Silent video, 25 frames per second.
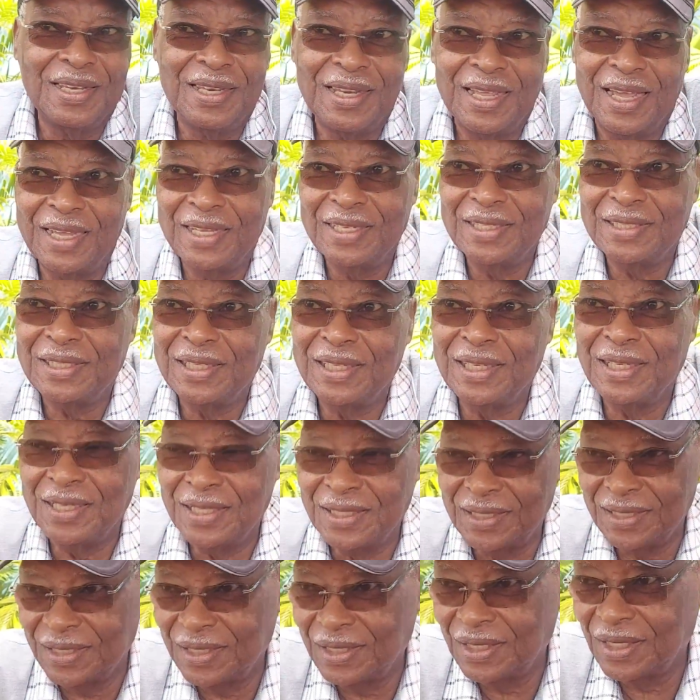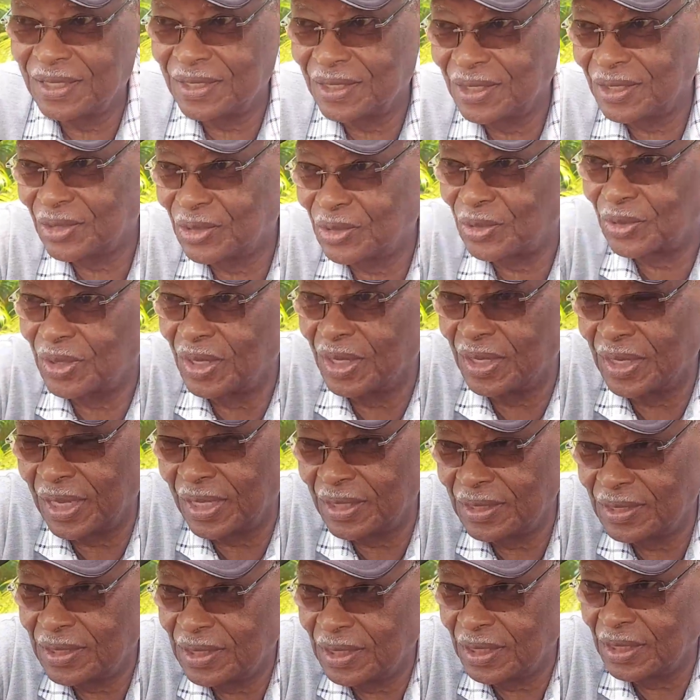
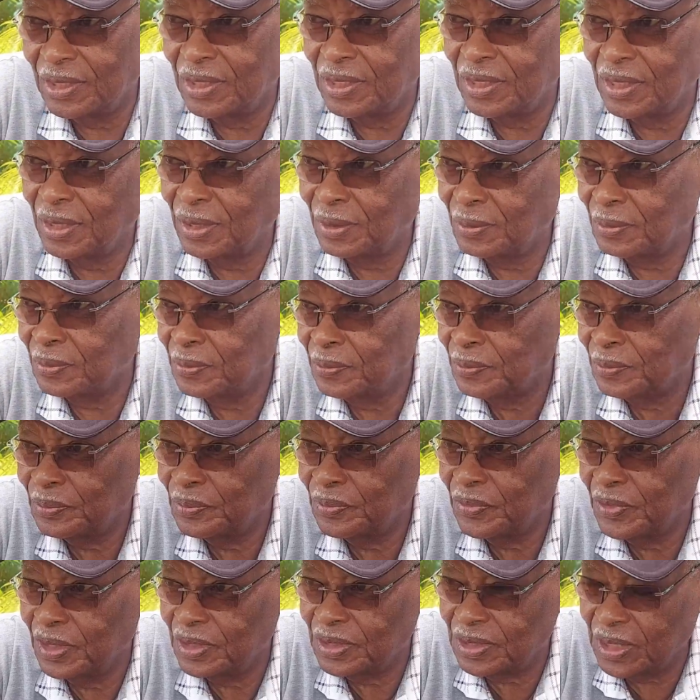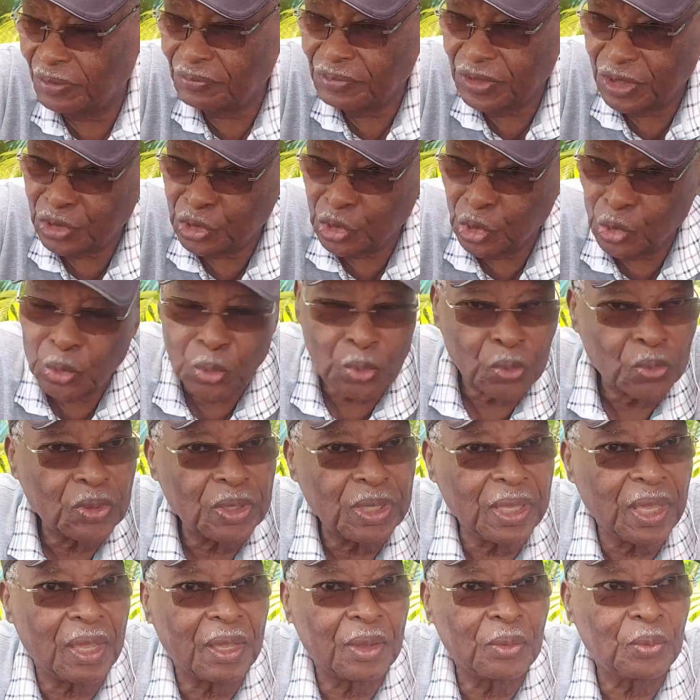1972.
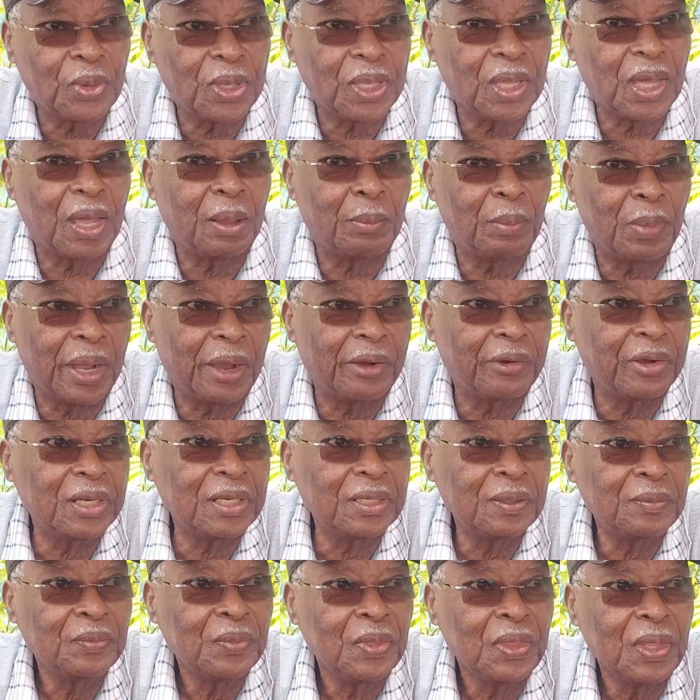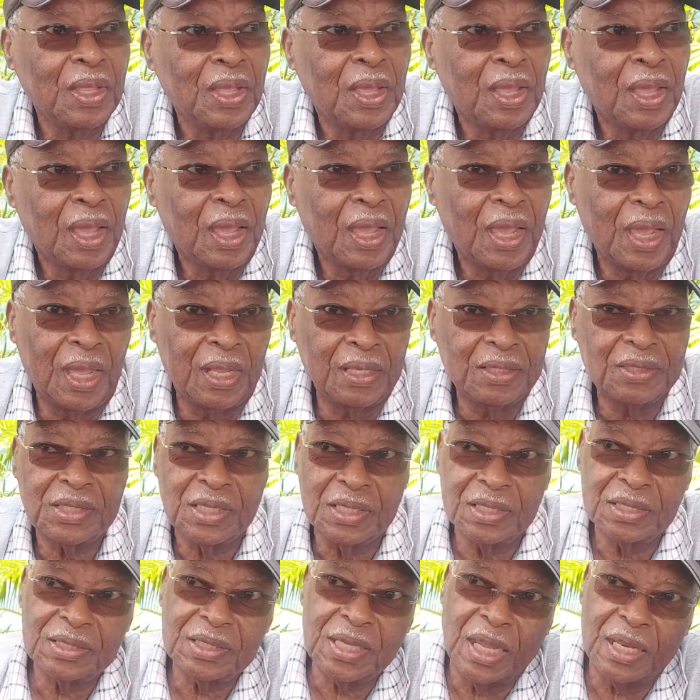Yeah, we got married, and
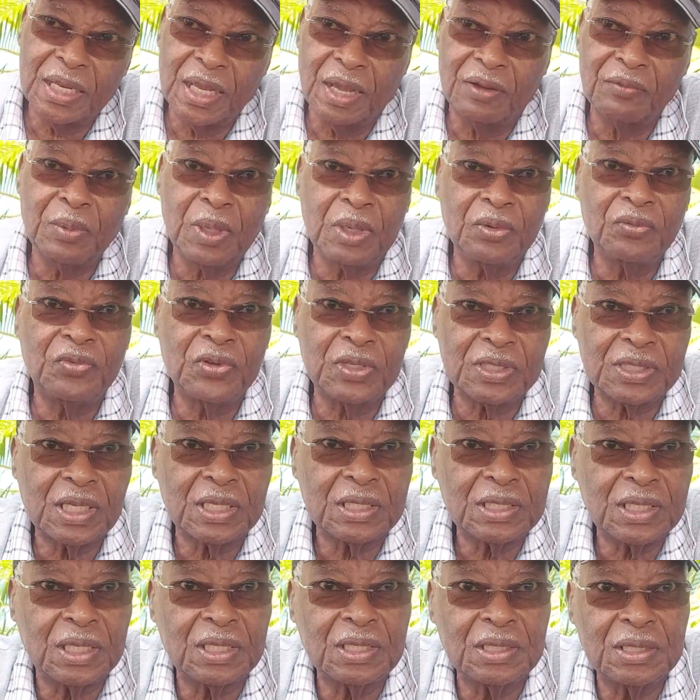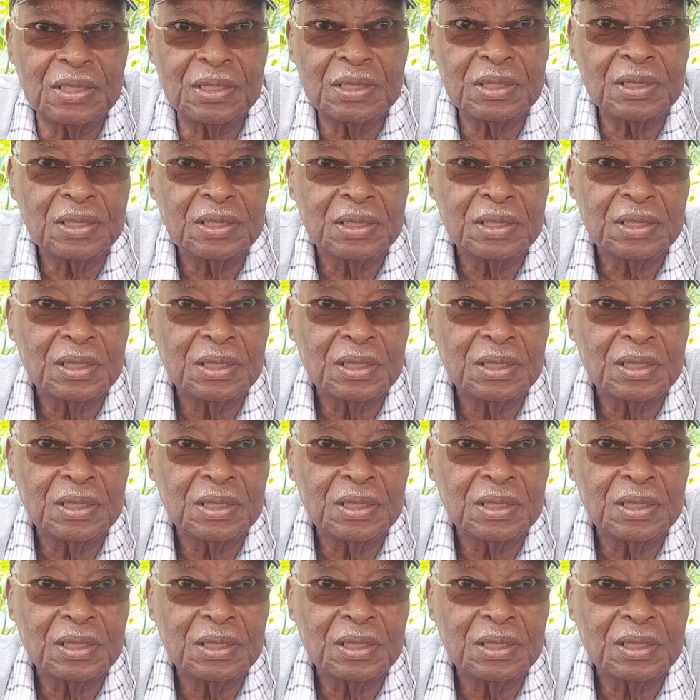since then I've been visiting